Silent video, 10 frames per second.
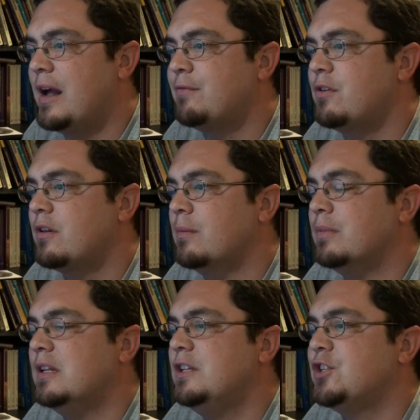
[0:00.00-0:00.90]
But after the
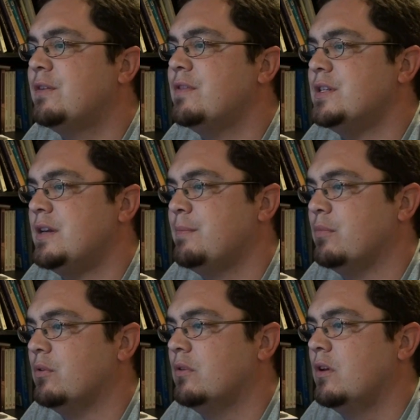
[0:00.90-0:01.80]
completion of the
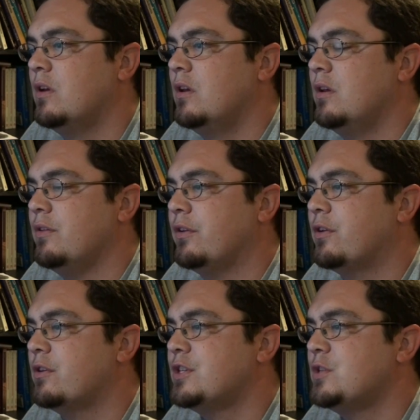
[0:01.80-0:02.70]
temple, the
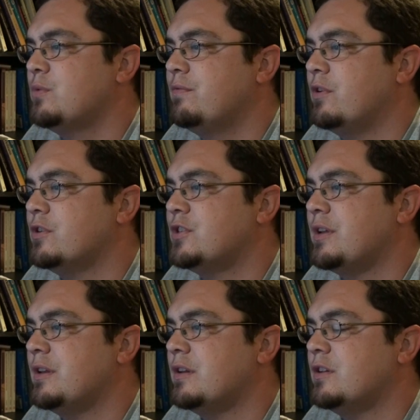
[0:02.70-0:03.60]
curse is
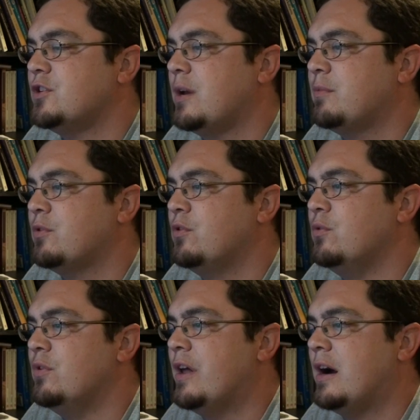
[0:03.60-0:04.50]
reversed in chapter
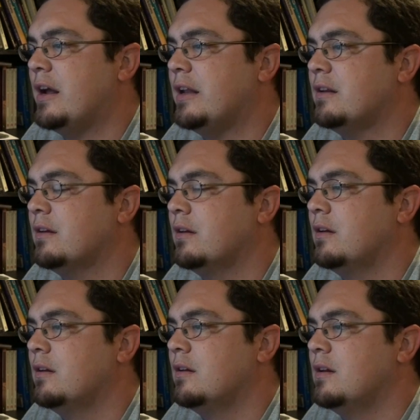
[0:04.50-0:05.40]
2, 9.
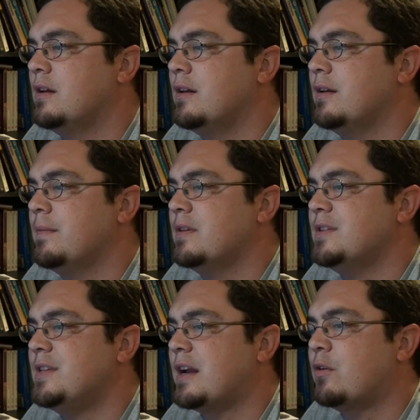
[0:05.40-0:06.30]

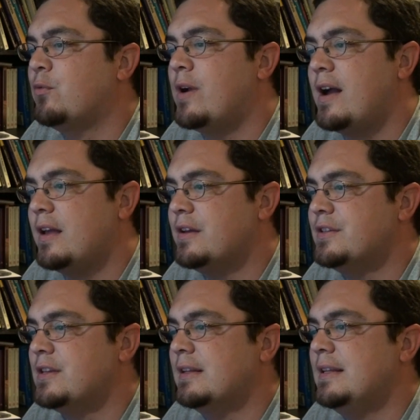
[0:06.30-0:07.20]
Zechariah
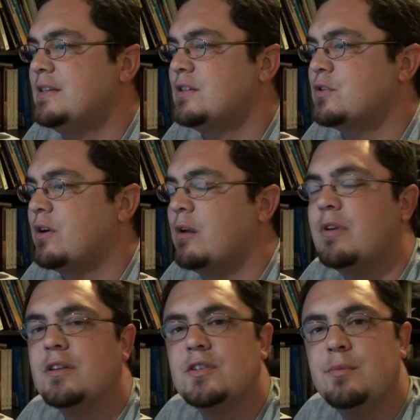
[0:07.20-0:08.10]
is at least
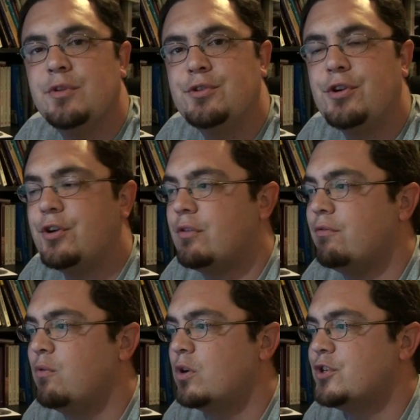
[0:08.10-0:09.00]
describing a similar turn
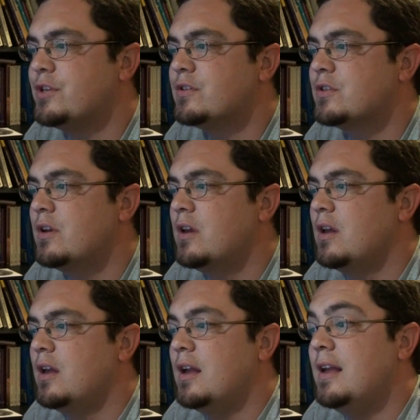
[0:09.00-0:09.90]
of fortunes,
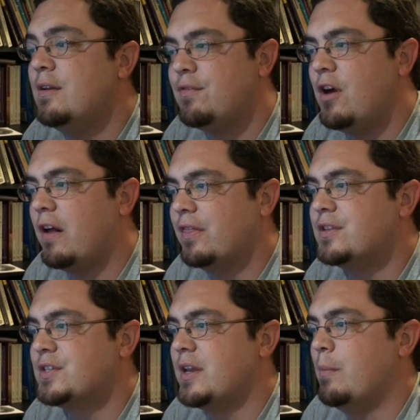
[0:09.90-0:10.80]
if
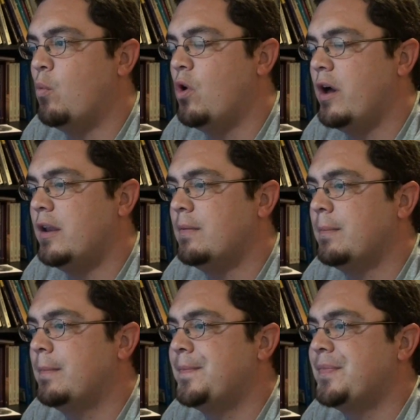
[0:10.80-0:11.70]
not the same one.
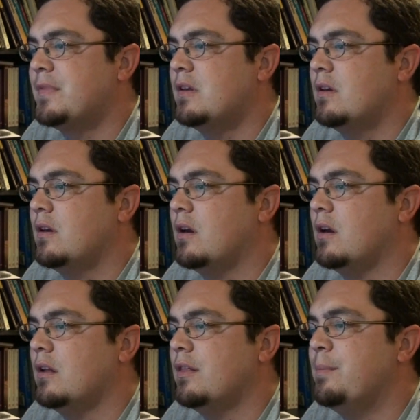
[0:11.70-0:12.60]

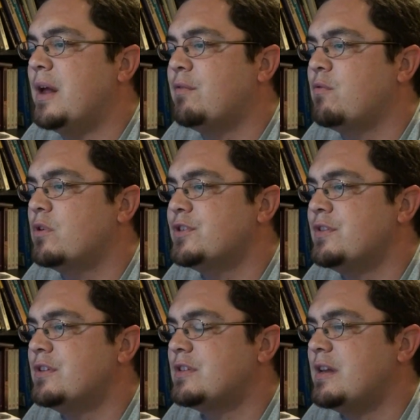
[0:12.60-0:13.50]
The metaphors